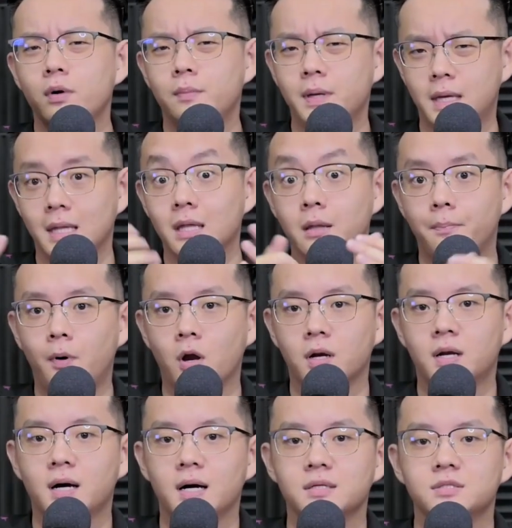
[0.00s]
we begin the
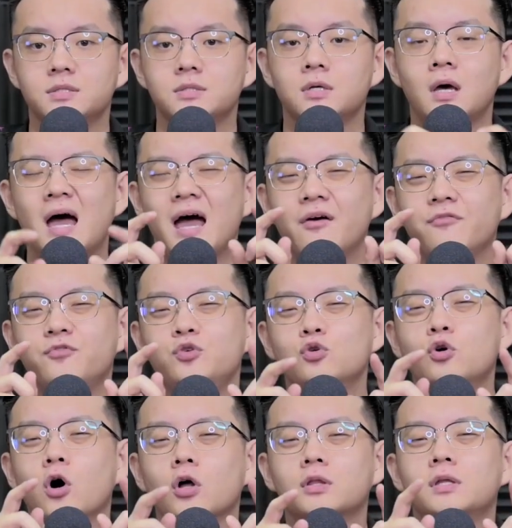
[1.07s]
podcast, have you
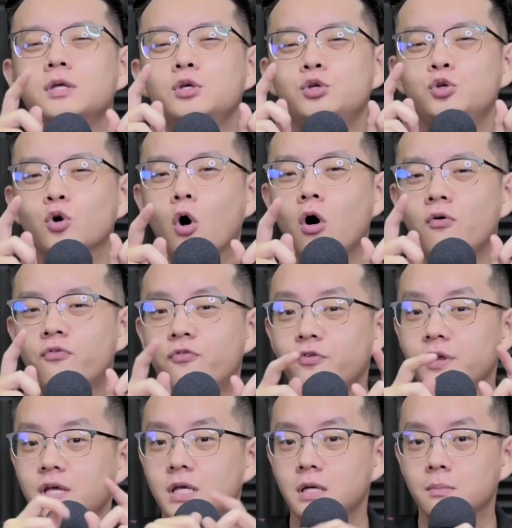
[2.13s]
gotten your
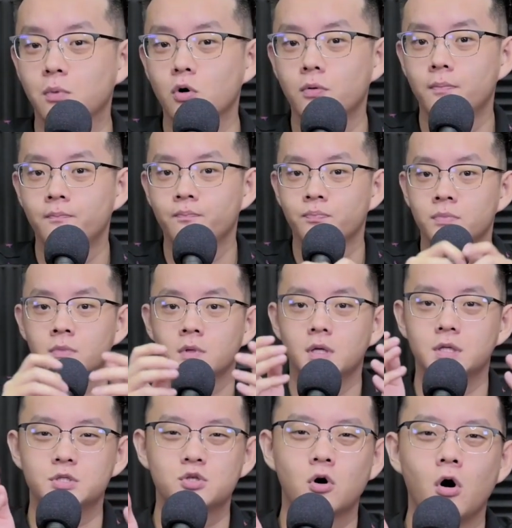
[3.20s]
free ebook?
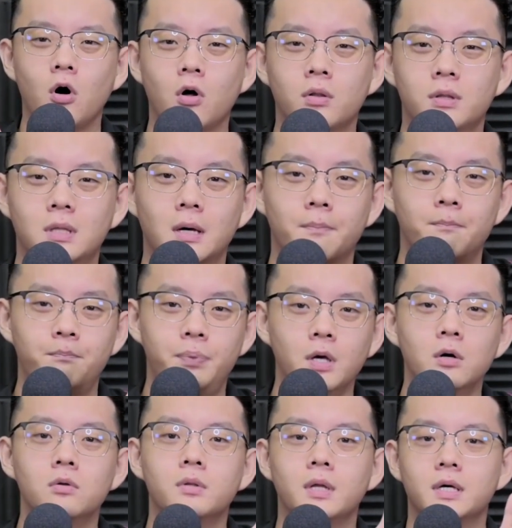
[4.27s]
It's called the
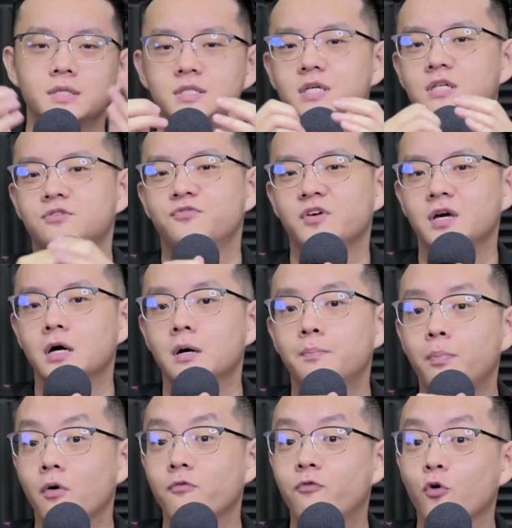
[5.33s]
Build a Six-Figure
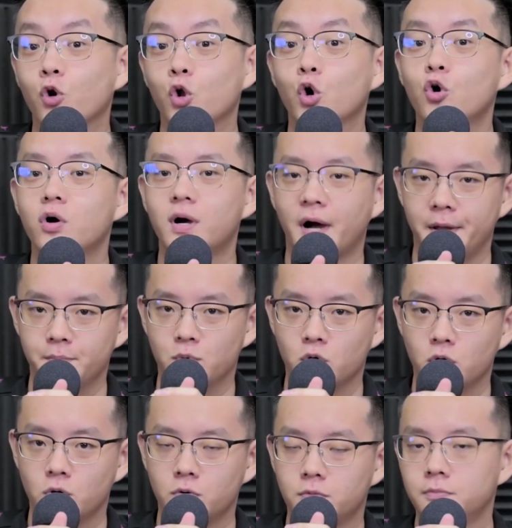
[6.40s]
Portfolio Guidebook.